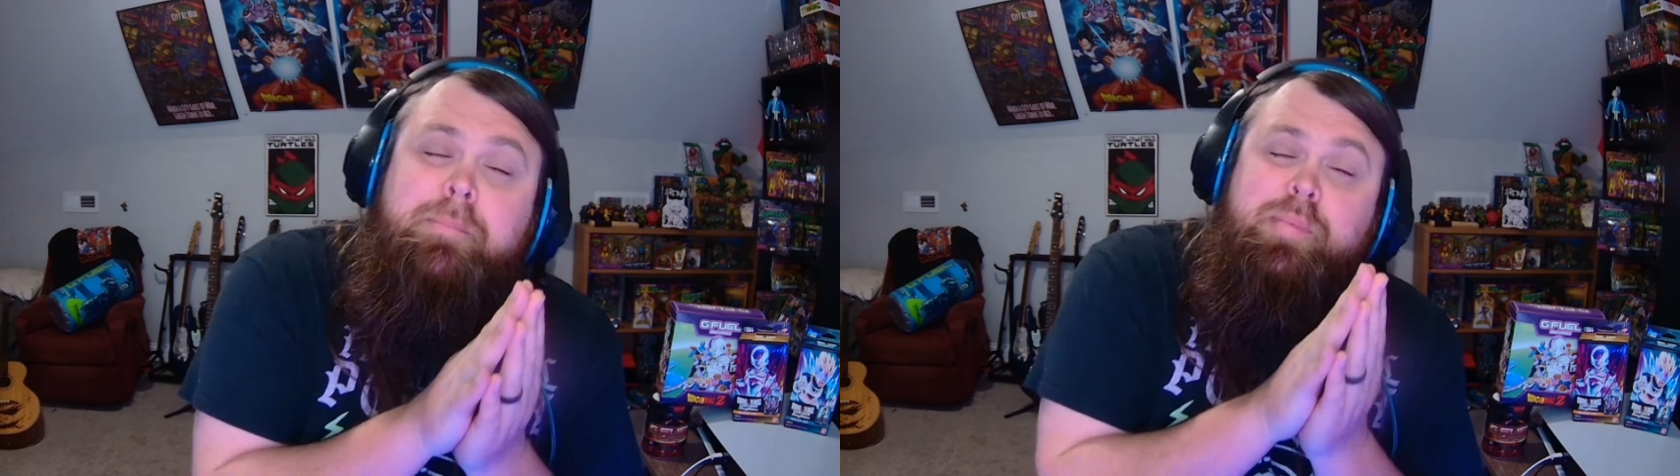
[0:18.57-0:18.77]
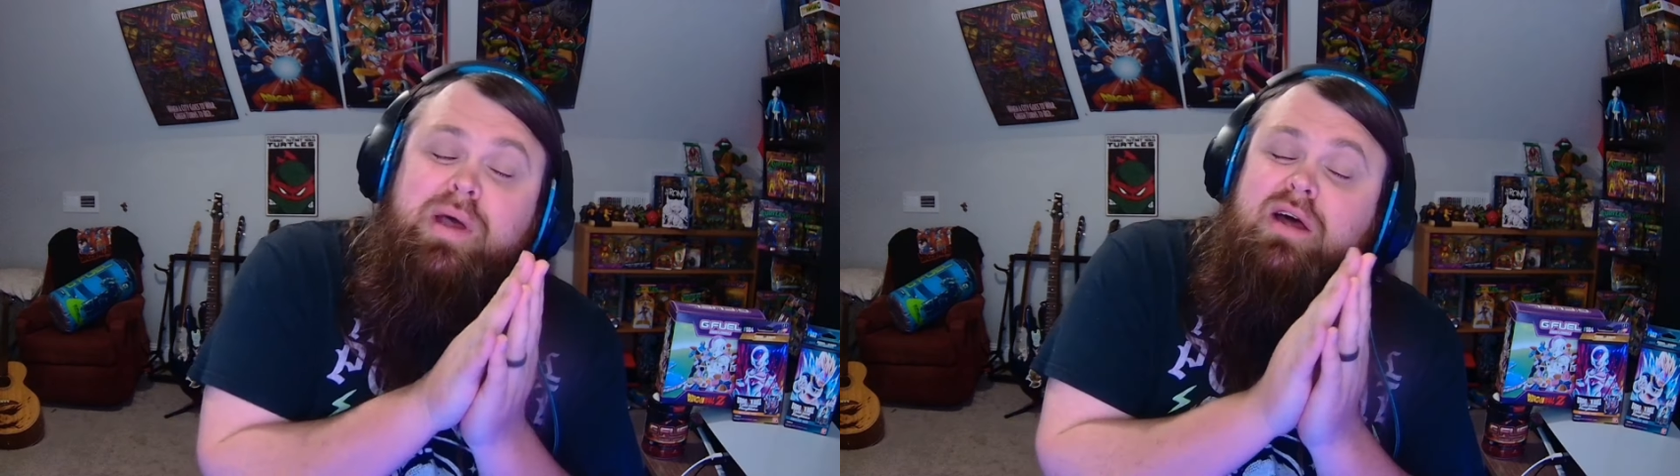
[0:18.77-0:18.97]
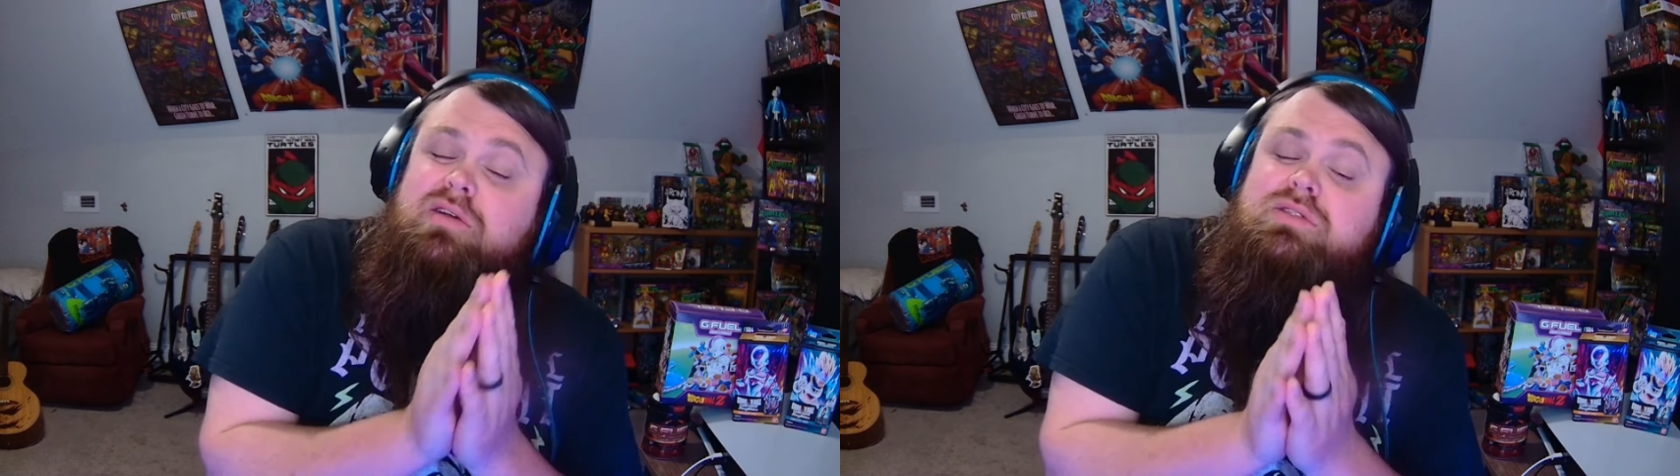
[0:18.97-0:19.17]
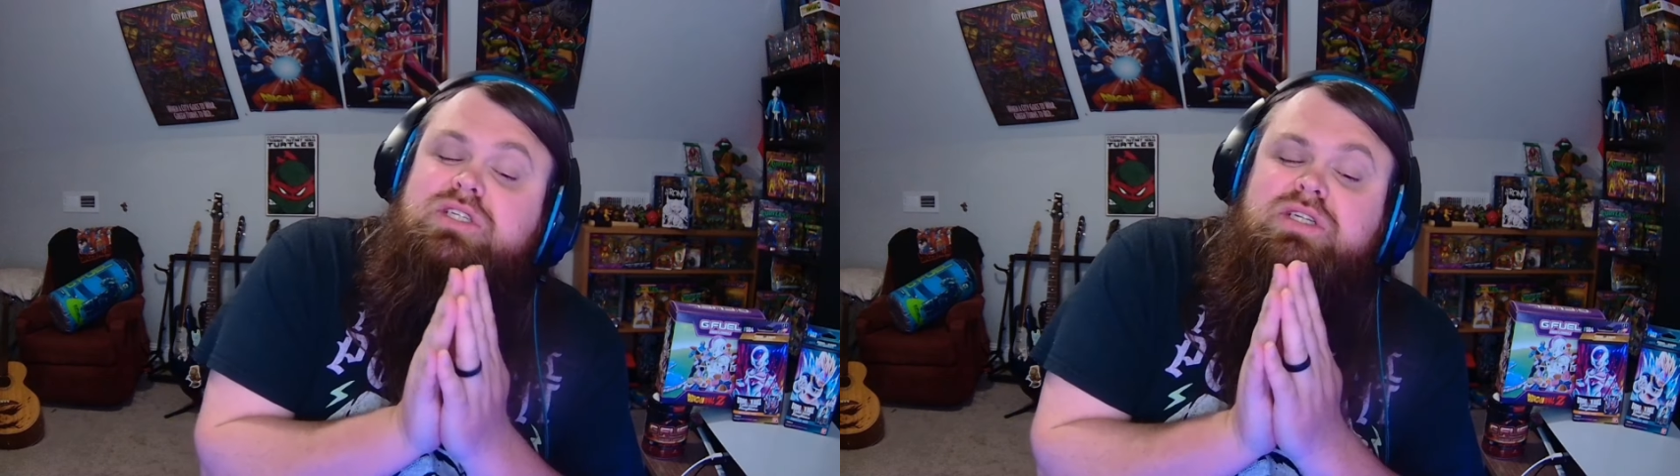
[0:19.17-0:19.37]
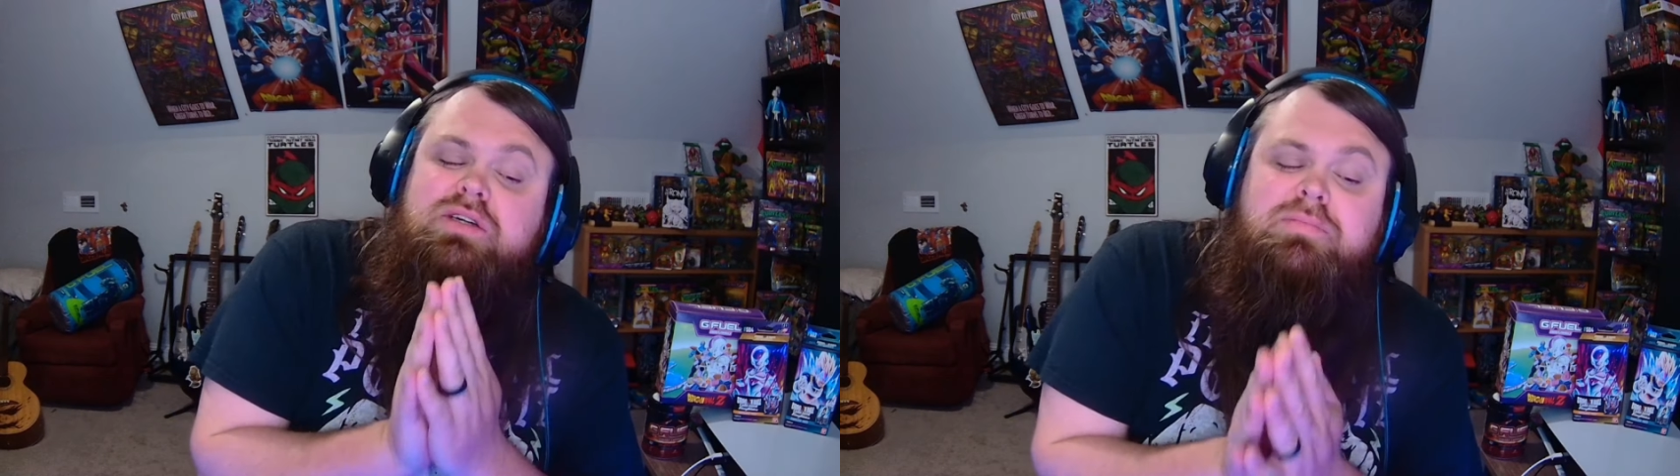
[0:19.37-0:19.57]

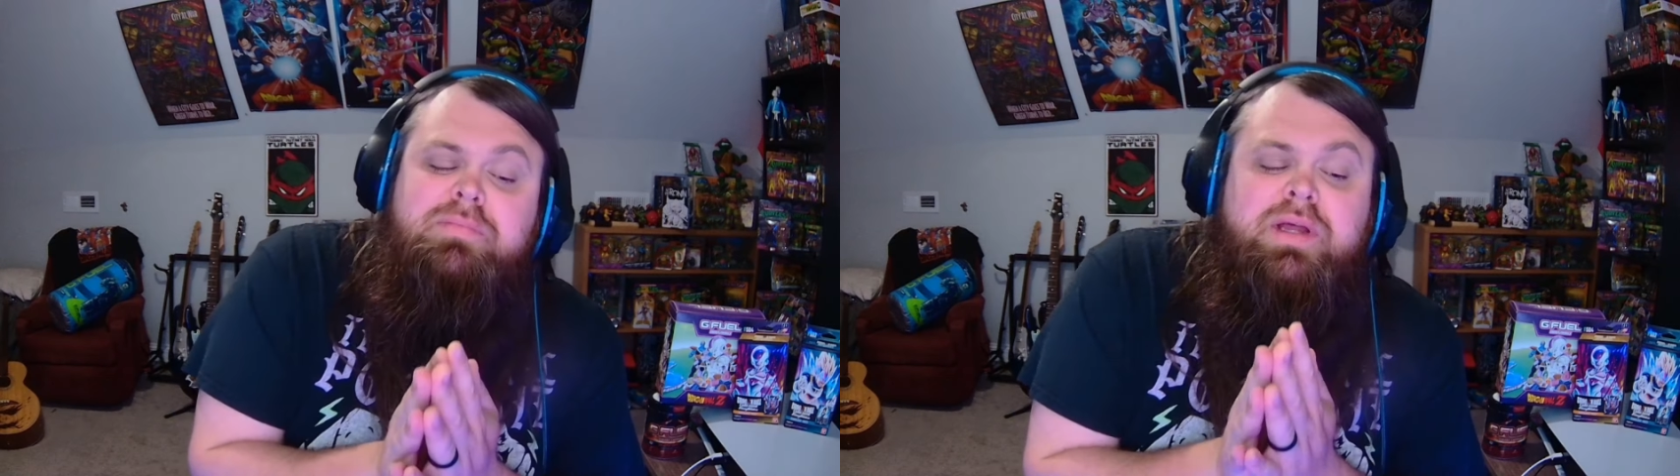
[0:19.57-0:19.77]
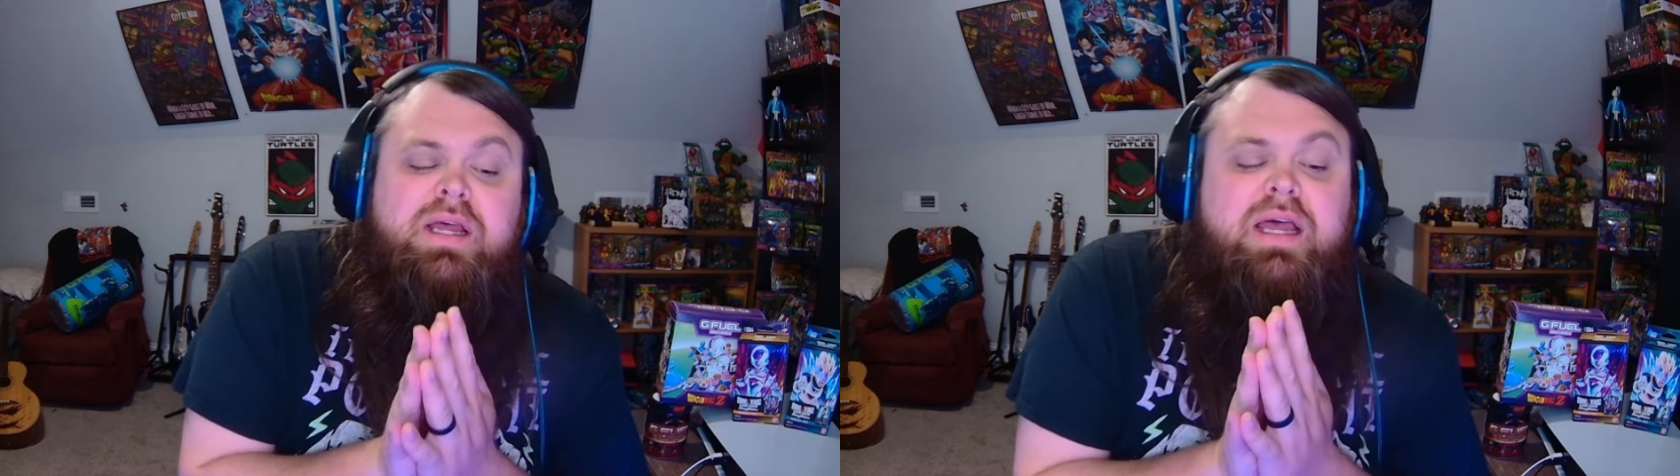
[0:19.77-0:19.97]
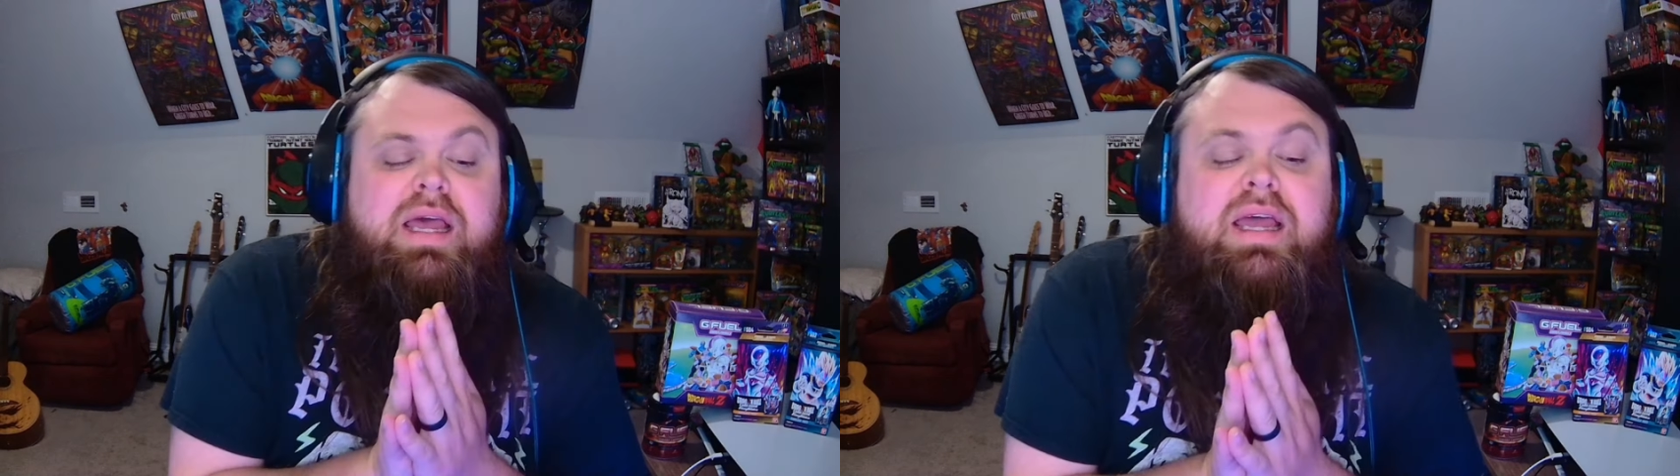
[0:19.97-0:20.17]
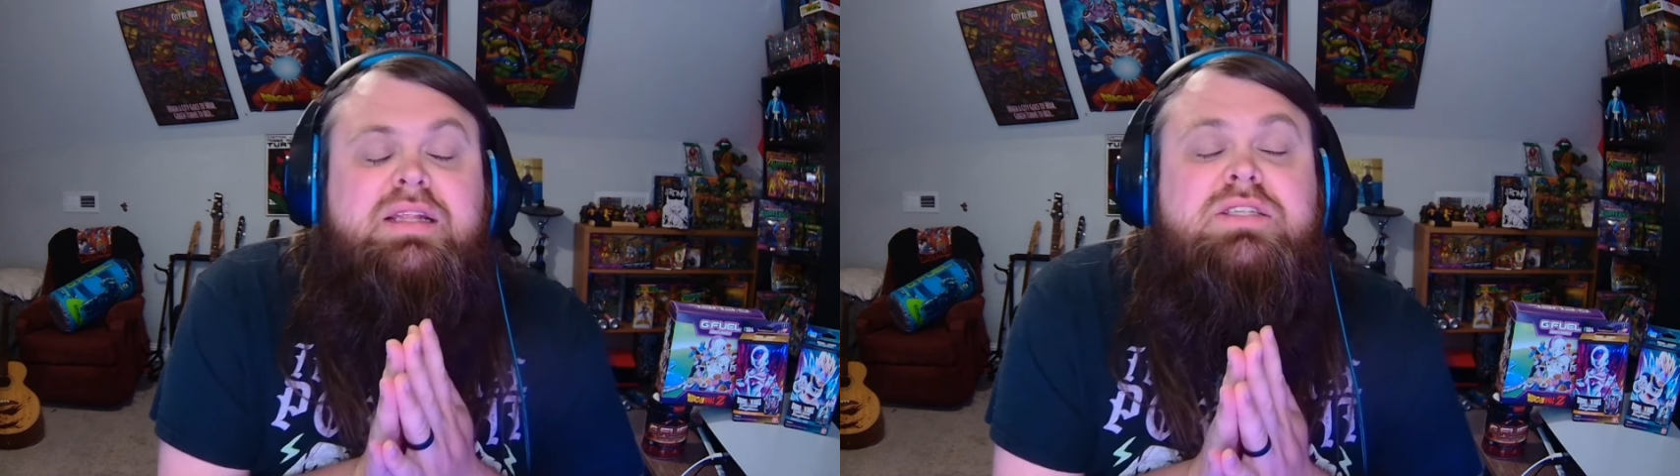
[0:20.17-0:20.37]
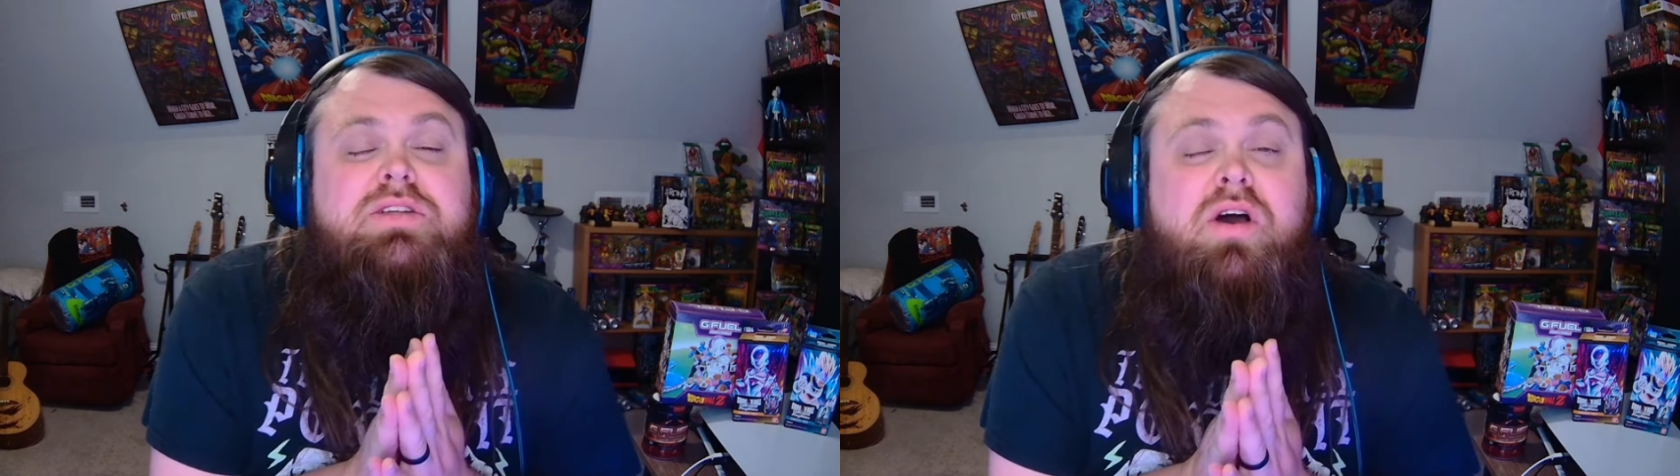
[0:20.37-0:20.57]
Belgium,
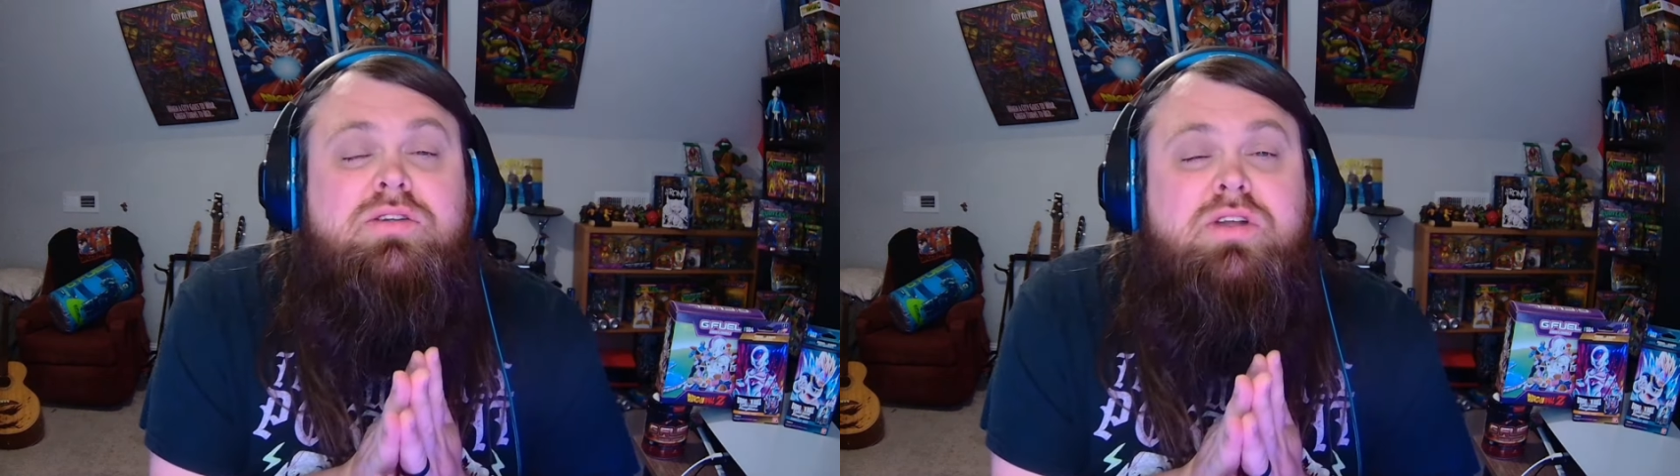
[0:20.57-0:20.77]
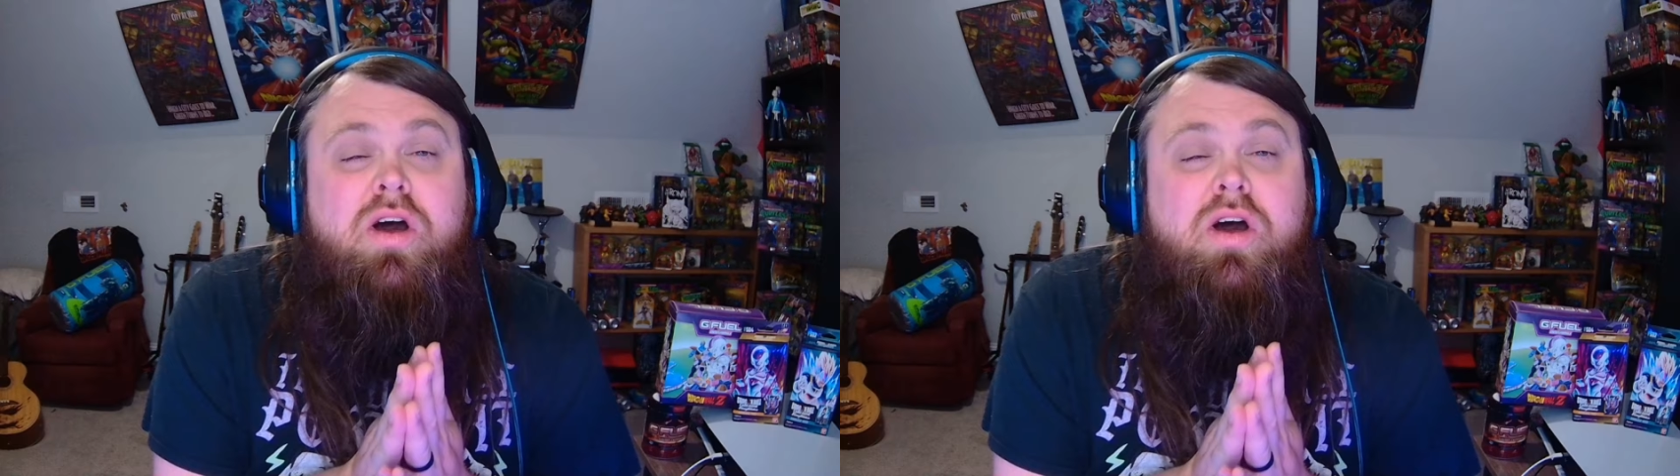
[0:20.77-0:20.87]
and this song's